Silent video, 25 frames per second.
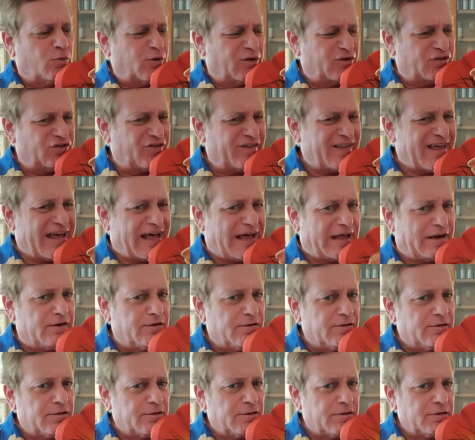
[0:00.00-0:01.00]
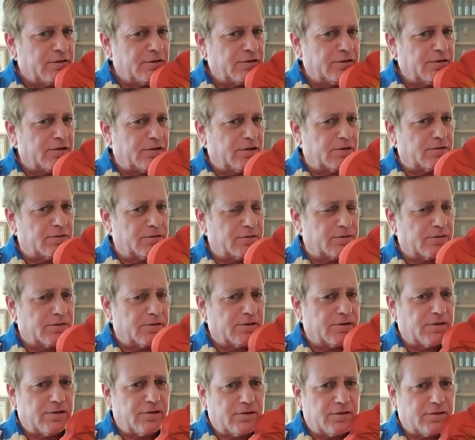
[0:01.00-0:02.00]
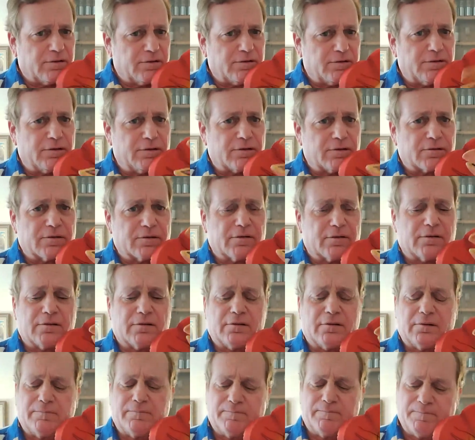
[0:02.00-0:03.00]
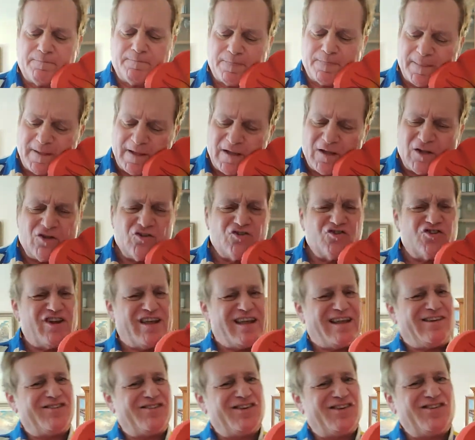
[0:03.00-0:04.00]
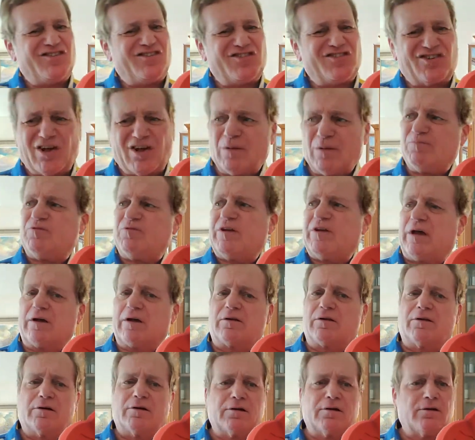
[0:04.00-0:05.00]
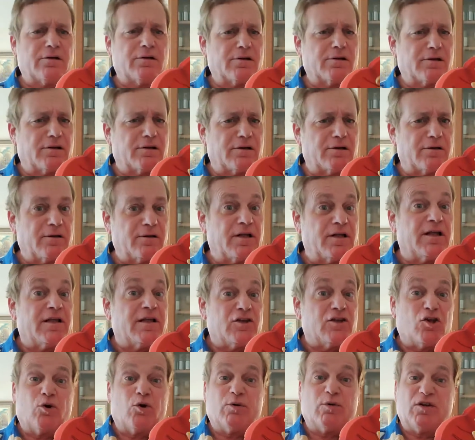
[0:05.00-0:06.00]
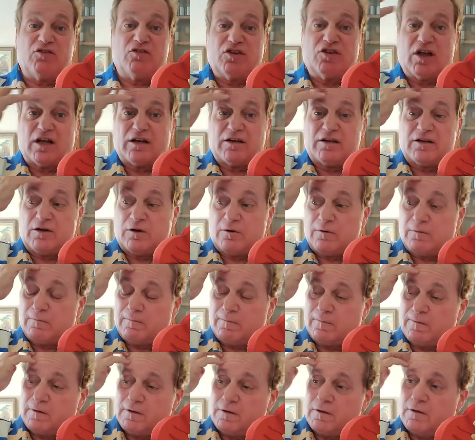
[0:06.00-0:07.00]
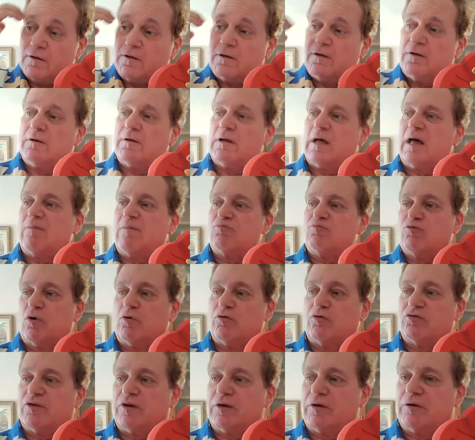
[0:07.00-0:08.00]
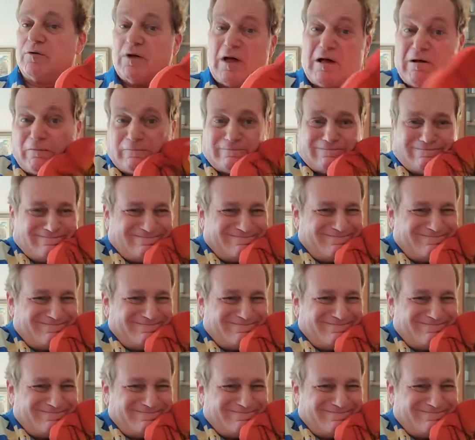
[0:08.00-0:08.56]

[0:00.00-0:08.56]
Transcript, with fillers: What's that? In California, that is a deep breath. Change the subject. I'm hot. You know, it is hot in here. I'm roasting. Wow!